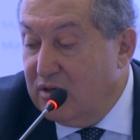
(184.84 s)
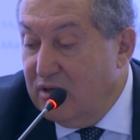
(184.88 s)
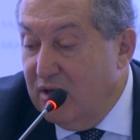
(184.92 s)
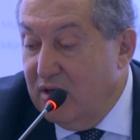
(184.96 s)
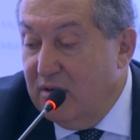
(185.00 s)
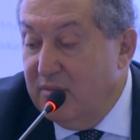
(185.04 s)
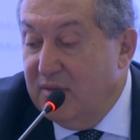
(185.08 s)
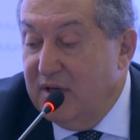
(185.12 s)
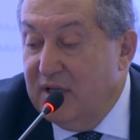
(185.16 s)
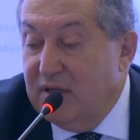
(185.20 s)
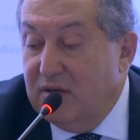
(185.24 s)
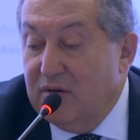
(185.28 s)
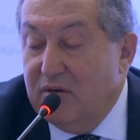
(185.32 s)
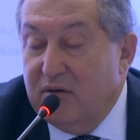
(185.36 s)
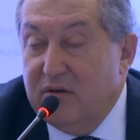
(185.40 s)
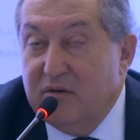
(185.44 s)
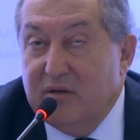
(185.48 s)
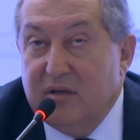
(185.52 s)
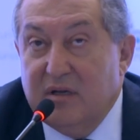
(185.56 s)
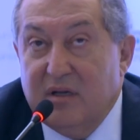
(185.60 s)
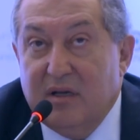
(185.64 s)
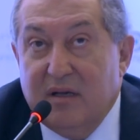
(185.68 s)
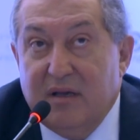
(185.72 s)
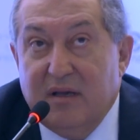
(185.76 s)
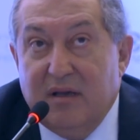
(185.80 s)
comment
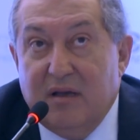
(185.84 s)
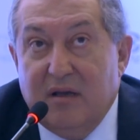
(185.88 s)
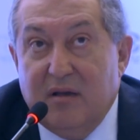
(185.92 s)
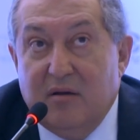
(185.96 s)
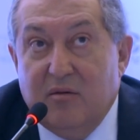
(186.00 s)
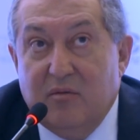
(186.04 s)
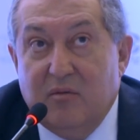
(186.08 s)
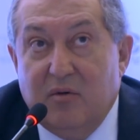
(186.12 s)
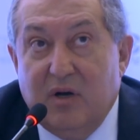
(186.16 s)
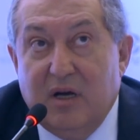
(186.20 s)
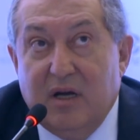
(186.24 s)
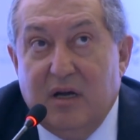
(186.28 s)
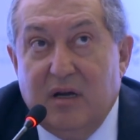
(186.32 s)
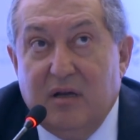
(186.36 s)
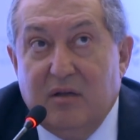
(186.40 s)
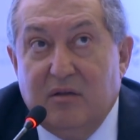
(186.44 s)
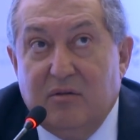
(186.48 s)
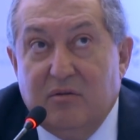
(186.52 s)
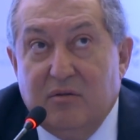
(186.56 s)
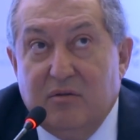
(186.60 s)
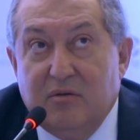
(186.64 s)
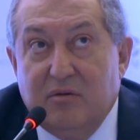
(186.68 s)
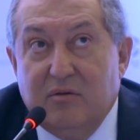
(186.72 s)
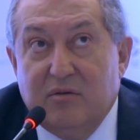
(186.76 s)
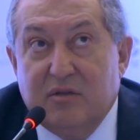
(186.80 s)
on where
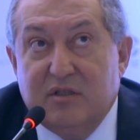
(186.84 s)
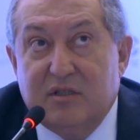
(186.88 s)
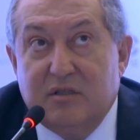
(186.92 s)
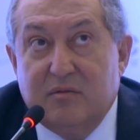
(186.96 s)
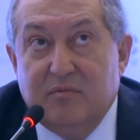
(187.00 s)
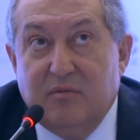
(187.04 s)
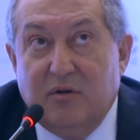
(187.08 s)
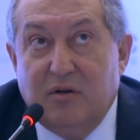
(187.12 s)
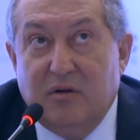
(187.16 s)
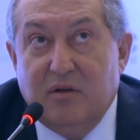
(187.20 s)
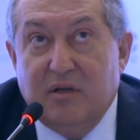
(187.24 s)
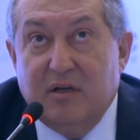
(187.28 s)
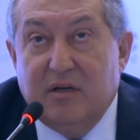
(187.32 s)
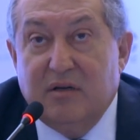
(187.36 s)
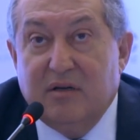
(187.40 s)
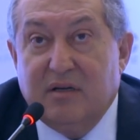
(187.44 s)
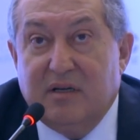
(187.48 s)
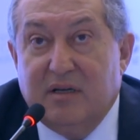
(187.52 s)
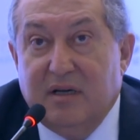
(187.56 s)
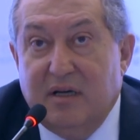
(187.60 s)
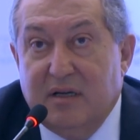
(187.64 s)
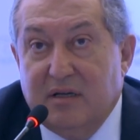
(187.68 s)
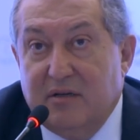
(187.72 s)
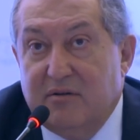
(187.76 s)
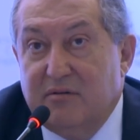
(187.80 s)
do smaller
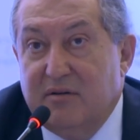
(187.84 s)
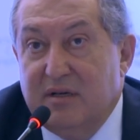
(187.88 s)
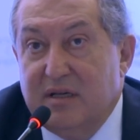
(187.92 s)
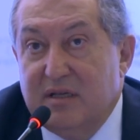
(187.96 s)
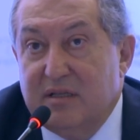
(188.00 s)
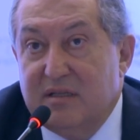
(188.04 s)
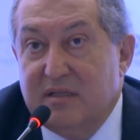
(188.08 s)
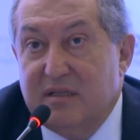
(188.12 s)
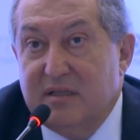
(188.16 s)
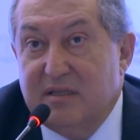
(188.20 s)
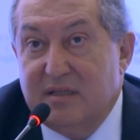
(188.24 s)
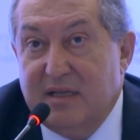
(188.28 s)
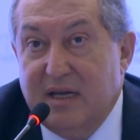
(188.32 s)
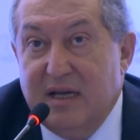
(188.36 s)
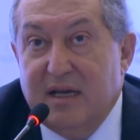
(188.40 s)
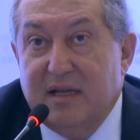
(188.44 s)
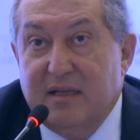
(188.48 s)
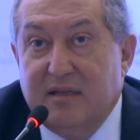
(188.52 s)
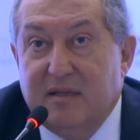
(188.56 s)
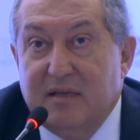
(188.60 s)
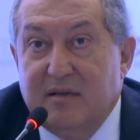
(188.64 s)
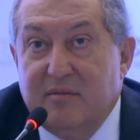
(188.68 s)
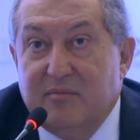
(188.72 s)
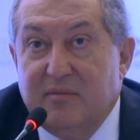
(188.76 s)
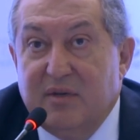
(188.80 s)
countries
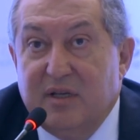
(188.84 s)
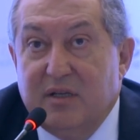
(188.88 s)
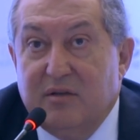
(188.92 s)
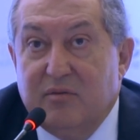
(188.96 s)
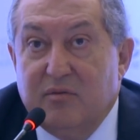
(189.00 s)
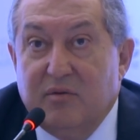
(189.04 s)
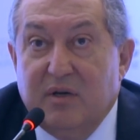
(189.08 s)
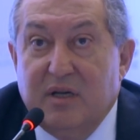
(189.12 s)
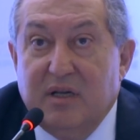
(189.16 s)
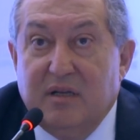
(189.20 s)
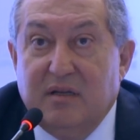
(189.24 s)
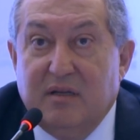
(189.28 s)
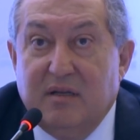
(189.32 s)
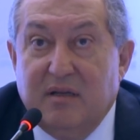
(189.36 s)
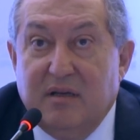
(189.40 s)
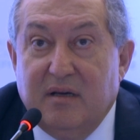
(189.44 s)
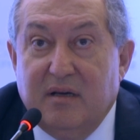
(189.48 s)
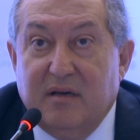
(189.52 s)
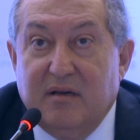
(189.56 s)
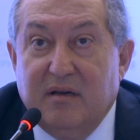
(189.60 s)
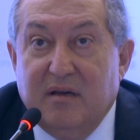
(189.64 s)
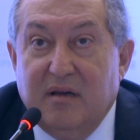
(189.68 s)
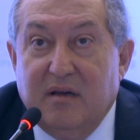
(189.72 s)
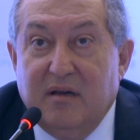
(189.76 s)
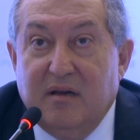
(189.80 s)
stand in between
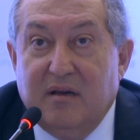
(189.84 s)
the